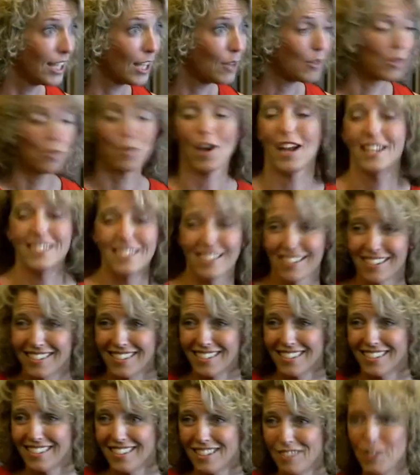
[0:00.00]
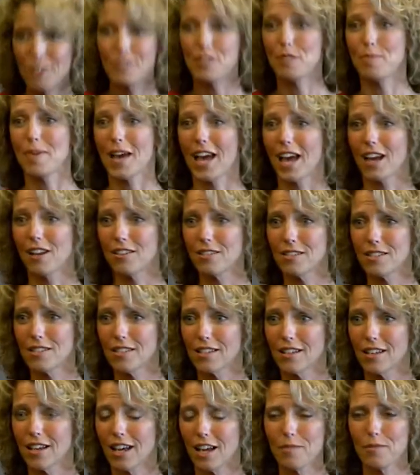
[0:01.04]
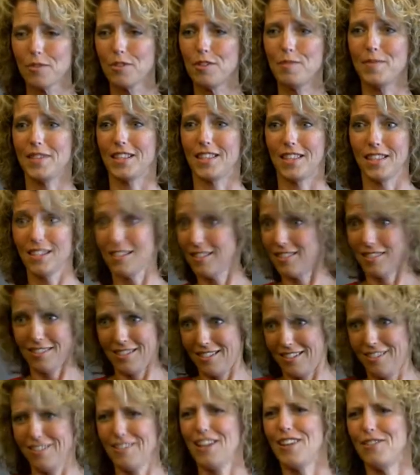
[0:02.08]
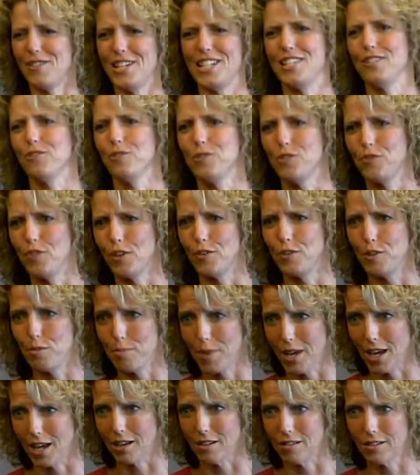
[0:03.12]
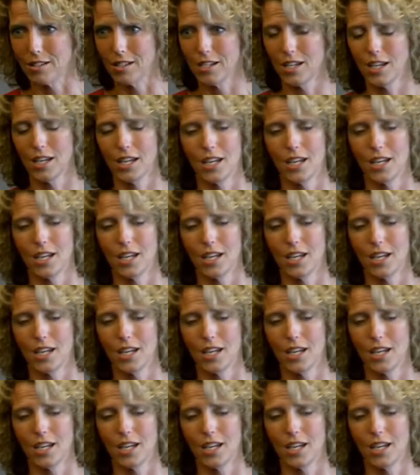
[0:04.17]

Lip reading: I went, "What? 50 pounds? What do you mean? I don't need to lose 50 pounds.